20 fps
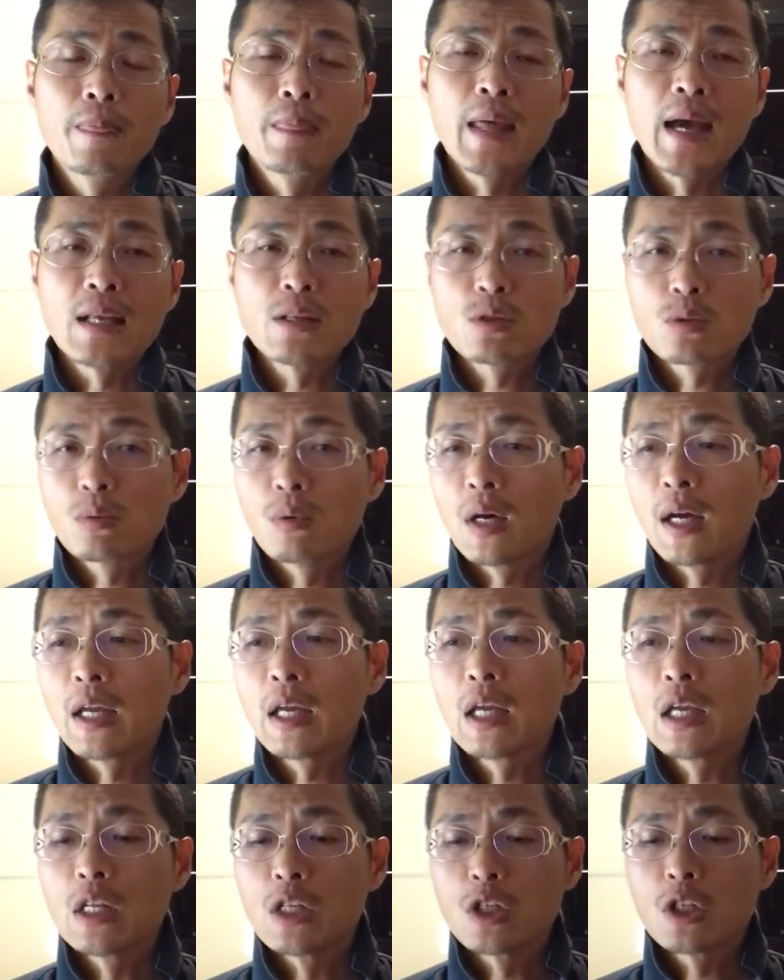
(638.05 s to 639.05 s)
That's
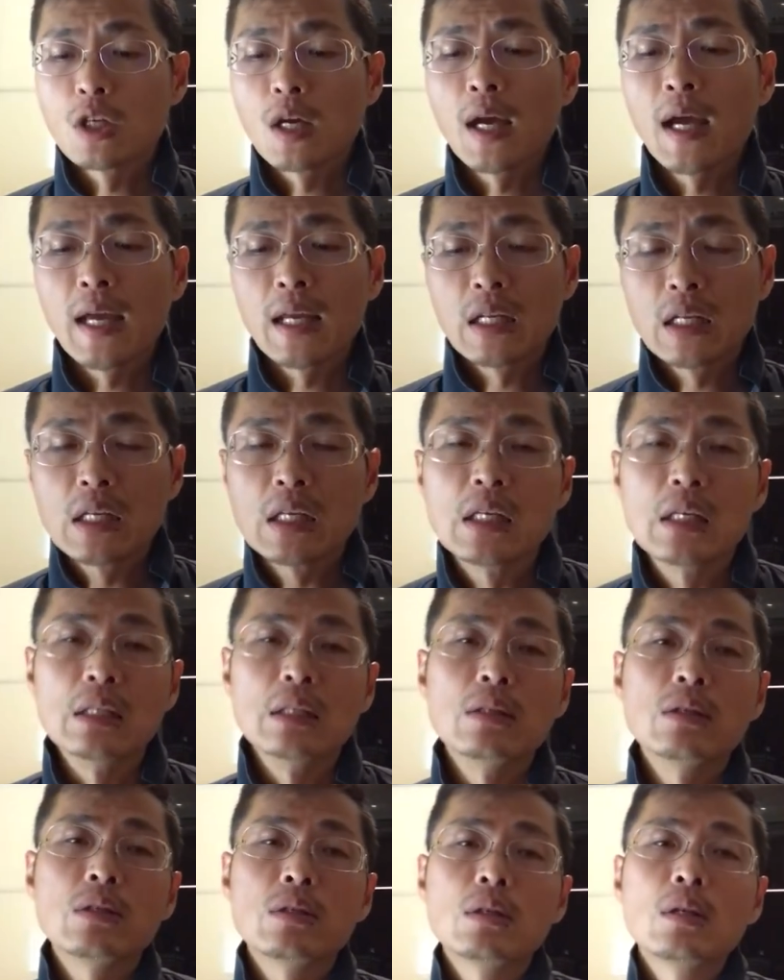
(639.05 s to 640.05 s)
why in
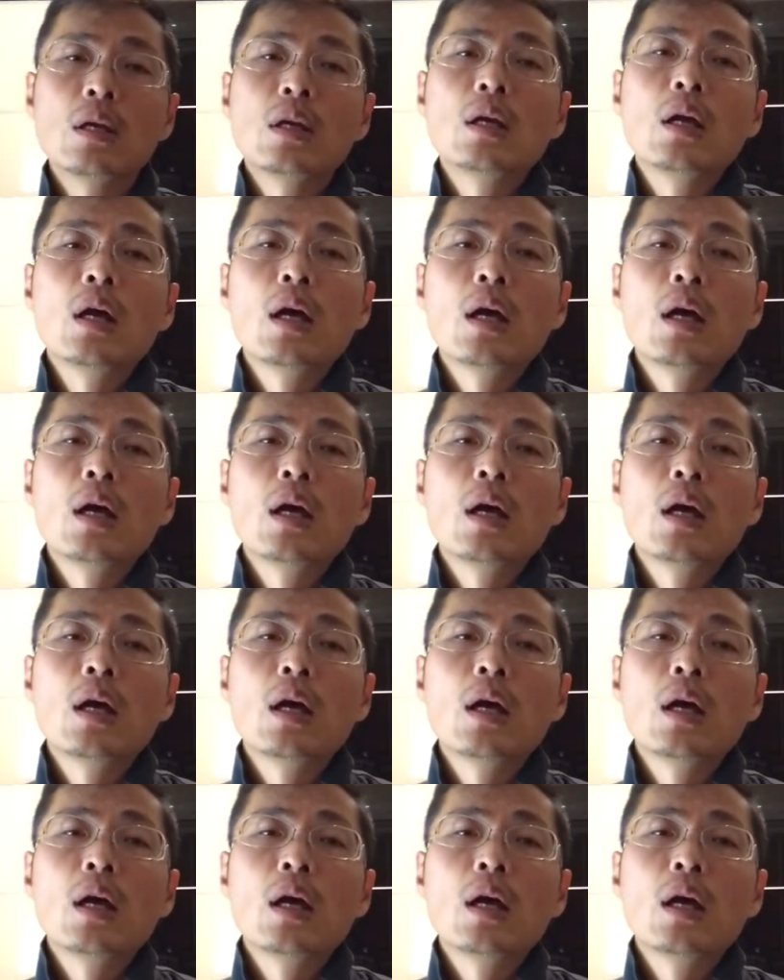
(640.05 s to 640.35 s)
Chinese